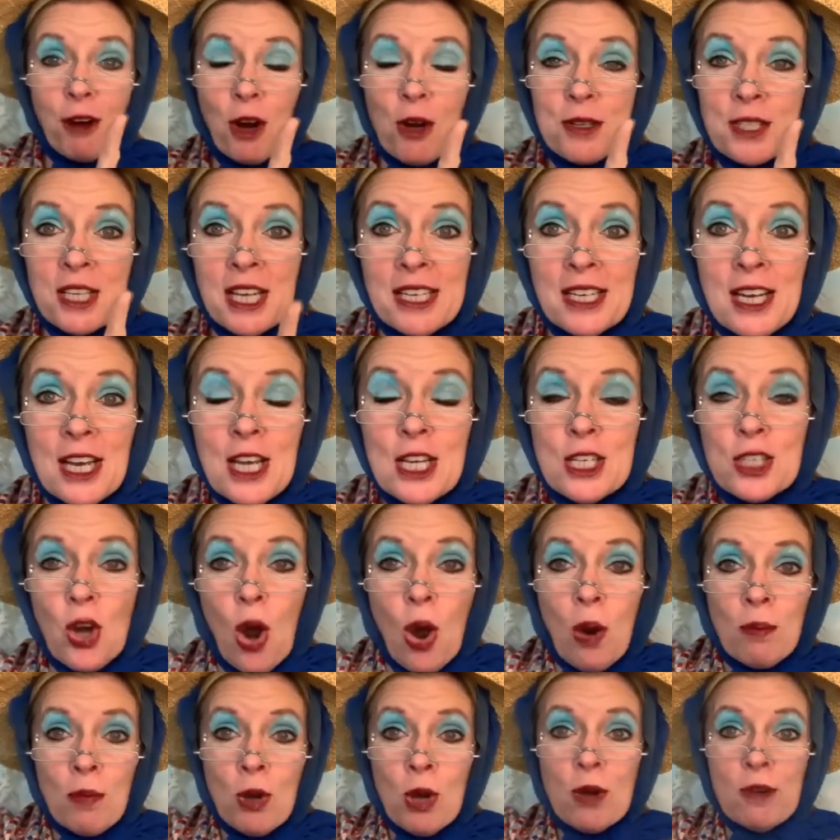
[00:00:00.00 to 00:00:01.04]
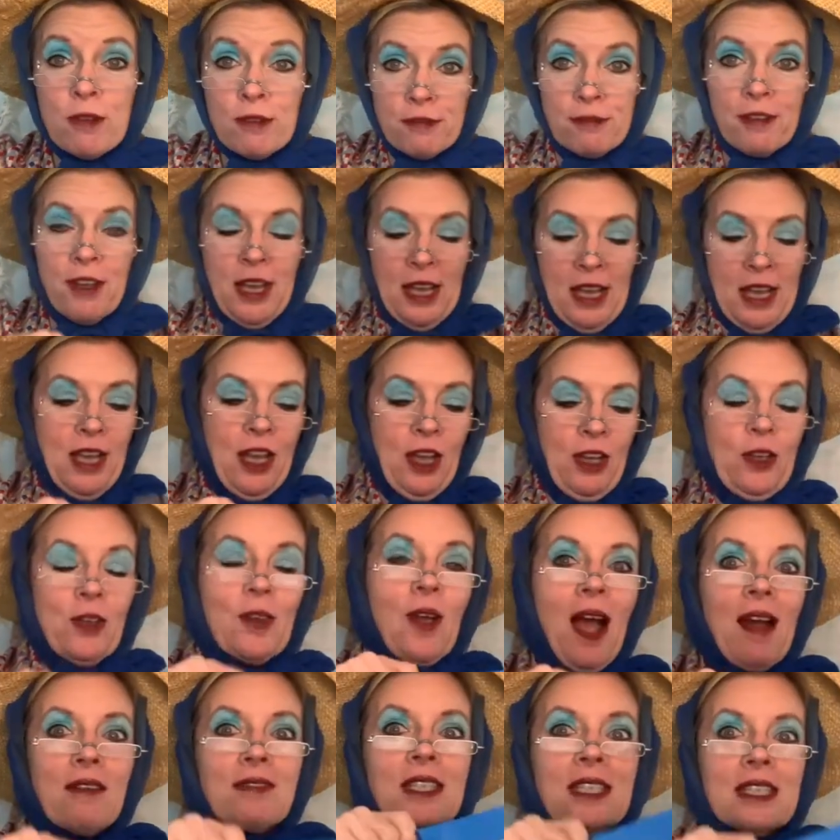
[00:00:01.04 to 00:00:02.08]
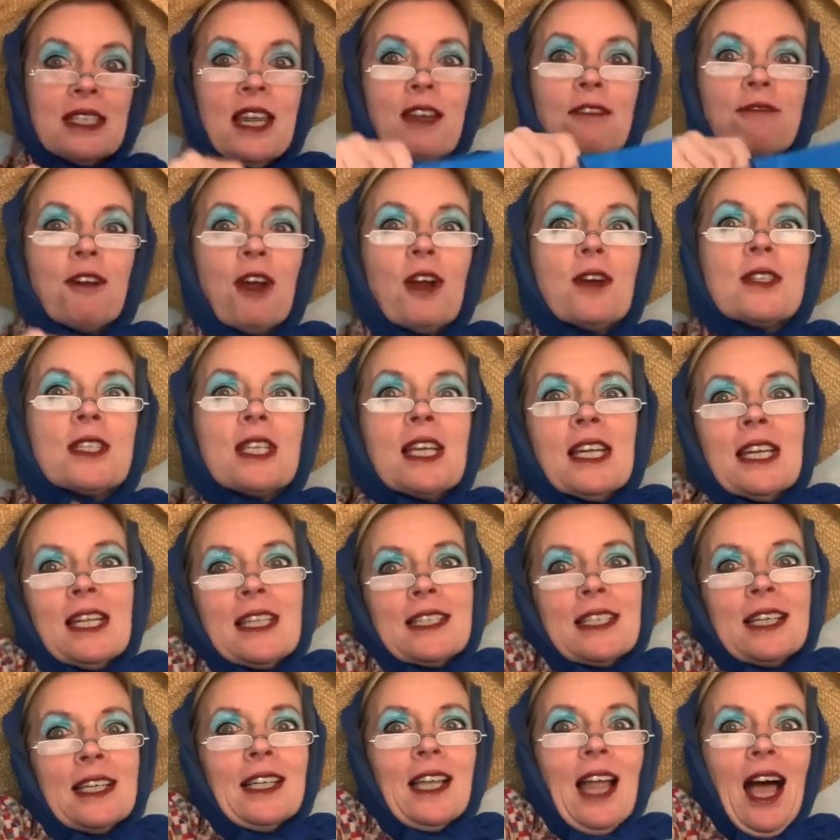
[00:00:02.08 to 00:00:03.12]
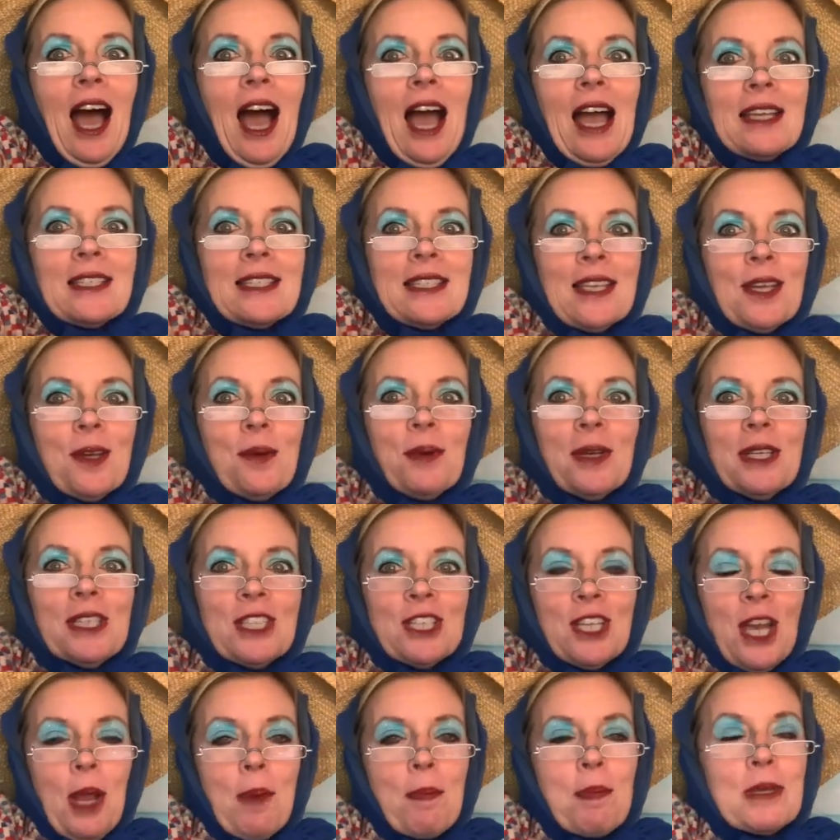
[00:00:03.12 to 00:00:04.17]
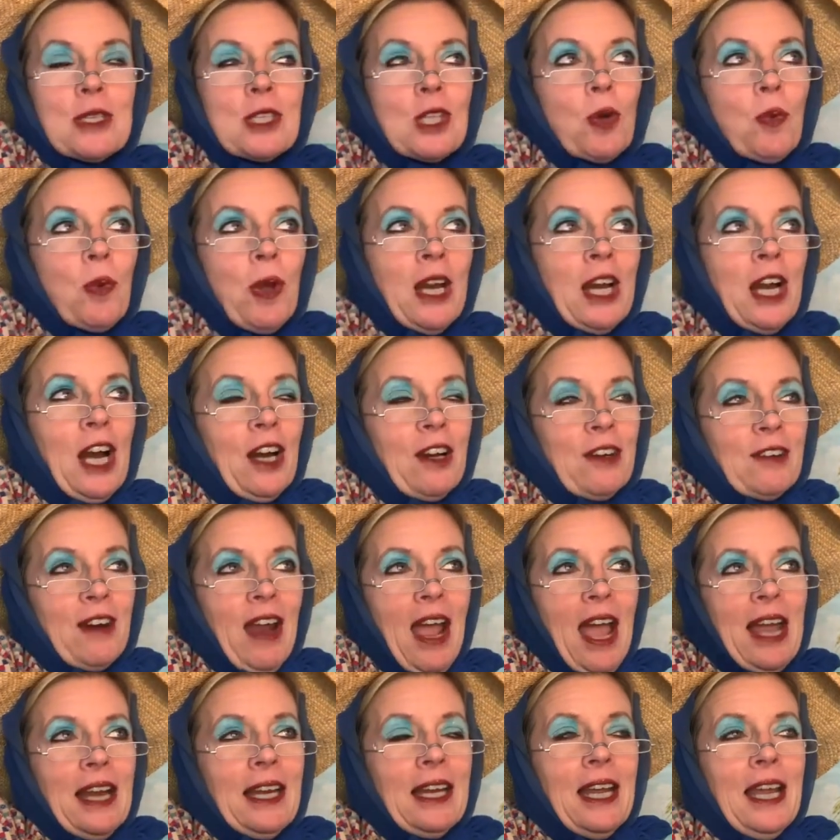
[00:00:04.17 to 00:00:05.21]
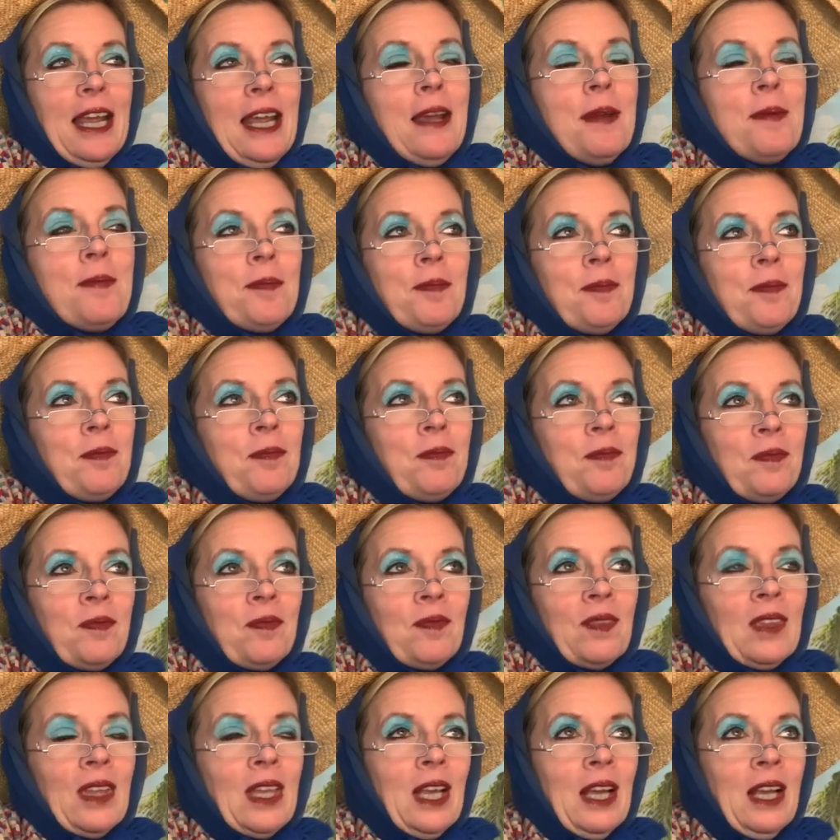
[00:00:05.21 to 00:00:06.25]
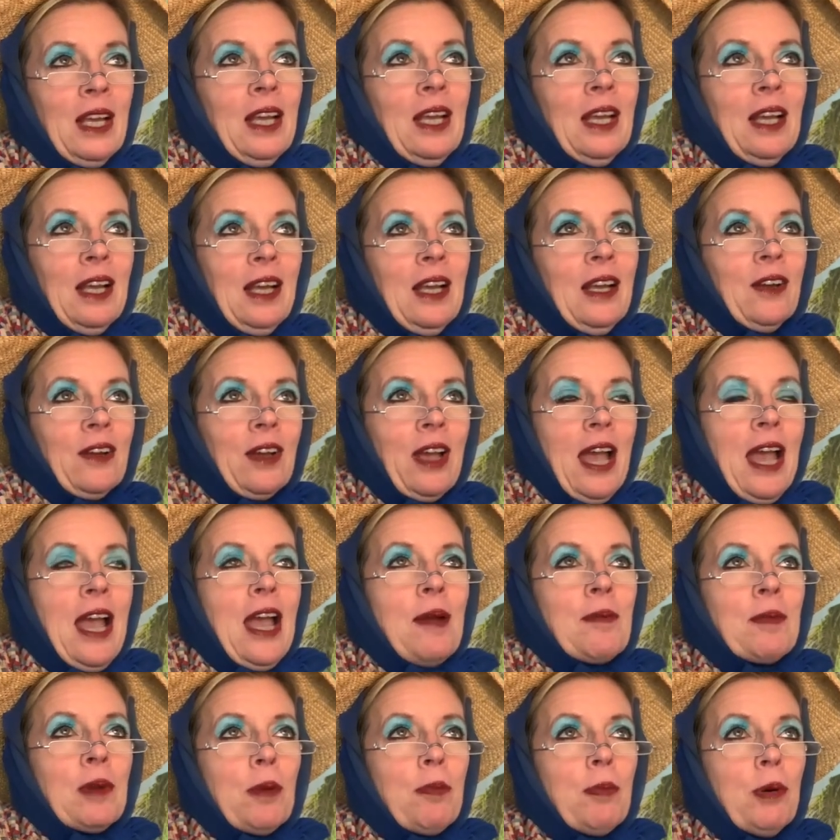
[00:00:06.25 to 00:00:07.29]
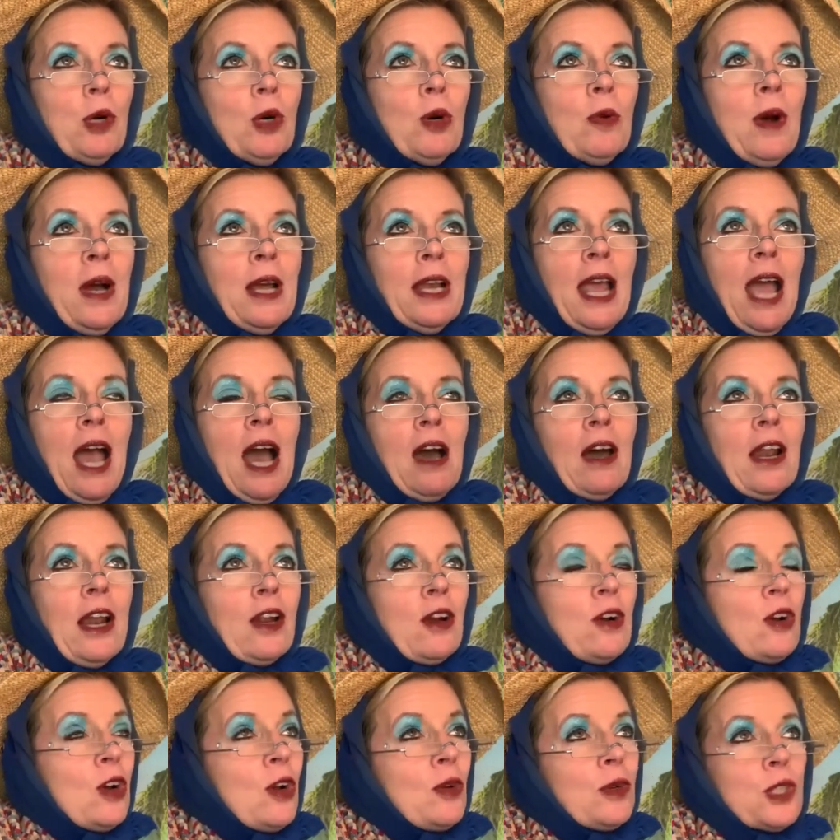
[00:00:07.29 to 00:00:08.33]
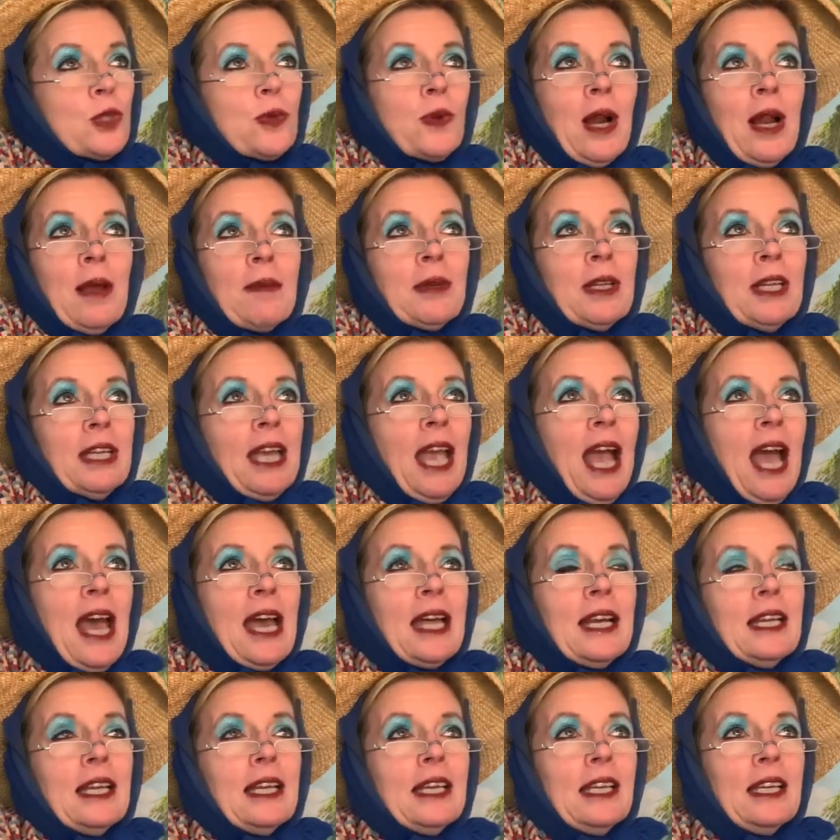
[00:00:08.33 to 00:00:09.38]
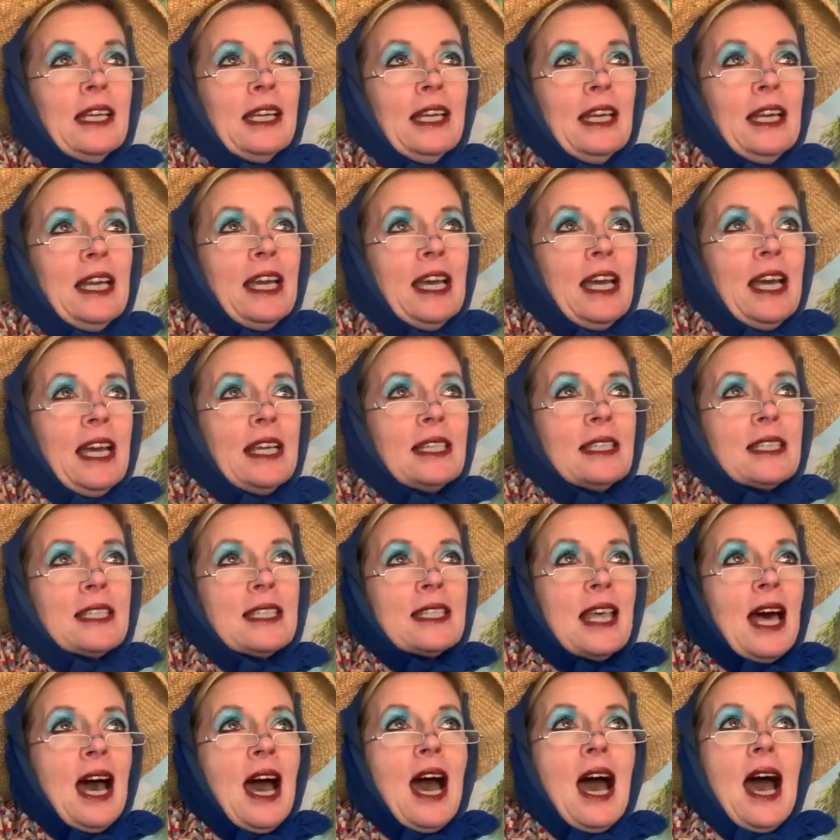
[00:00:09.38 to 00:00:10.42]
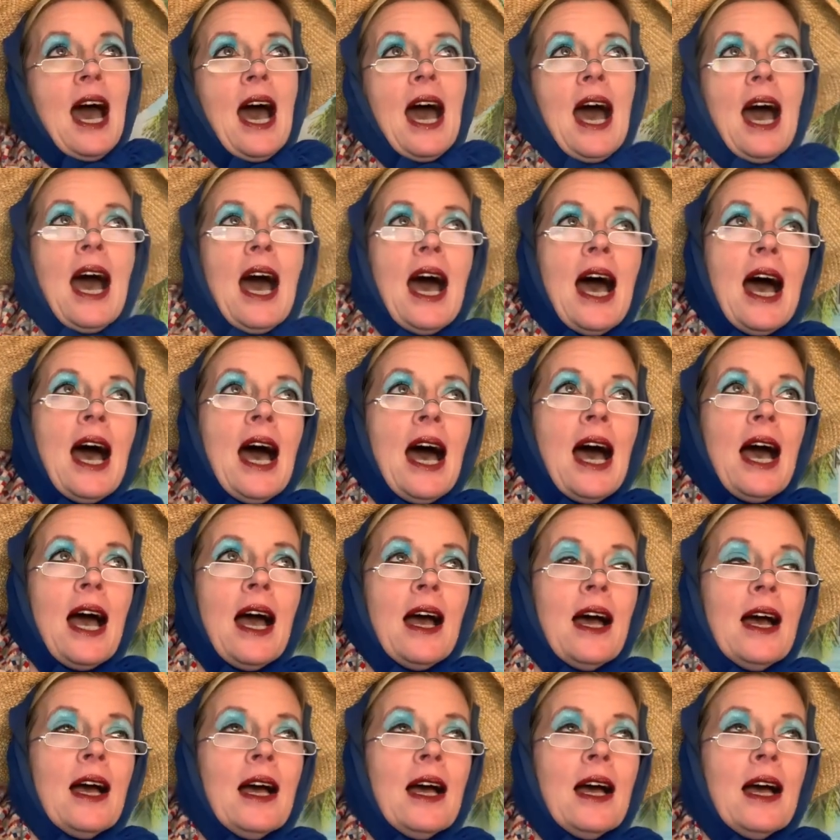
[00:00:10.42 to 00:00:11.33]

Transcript: frozen. Don't move. You have to stay frozen until I see which shape is the winner. Ready? Okay, I'm gonna pull one out. I don't know which one I'm gonna get. It's the...